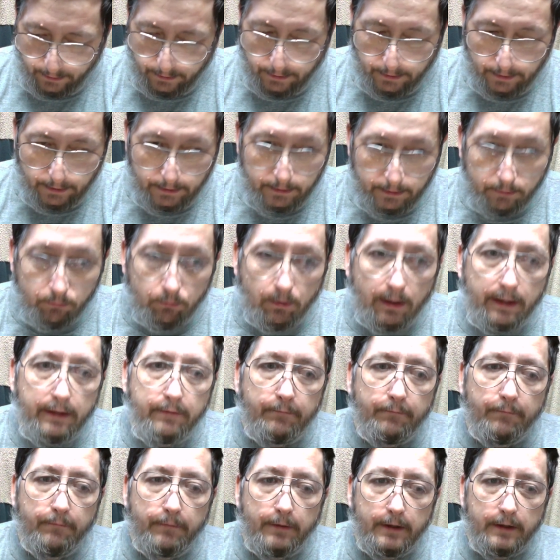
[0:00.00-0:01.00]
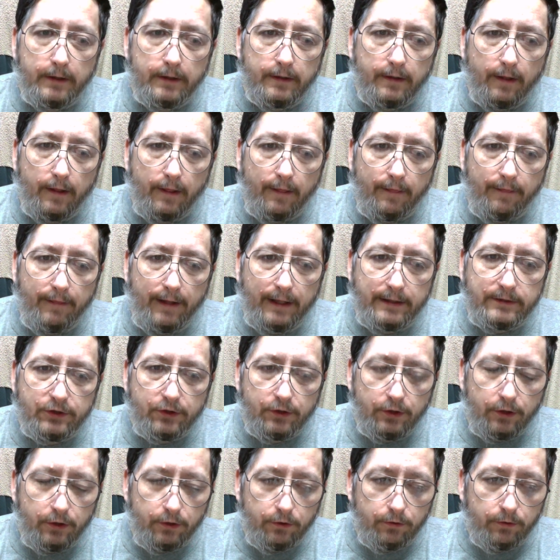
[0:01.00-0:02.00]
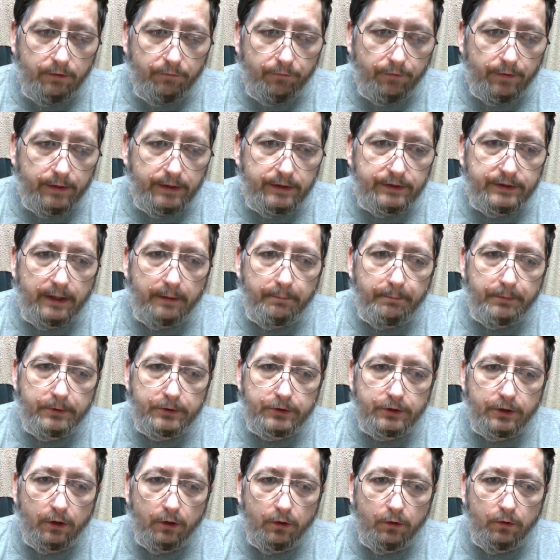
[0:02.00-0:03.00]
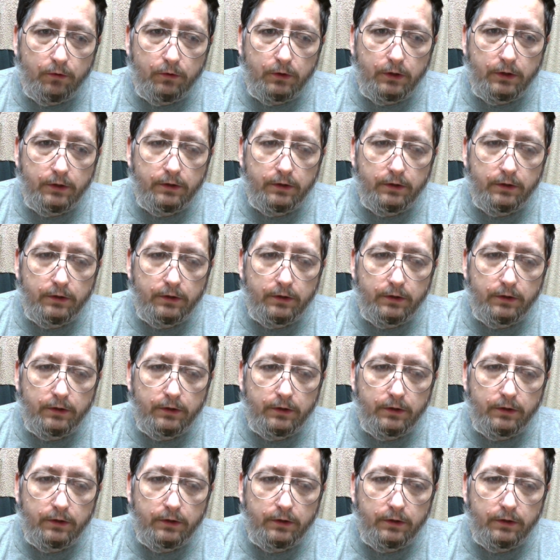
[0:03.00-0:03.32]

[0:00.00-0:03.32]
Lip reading: Anyway, that's going to do it for this episode.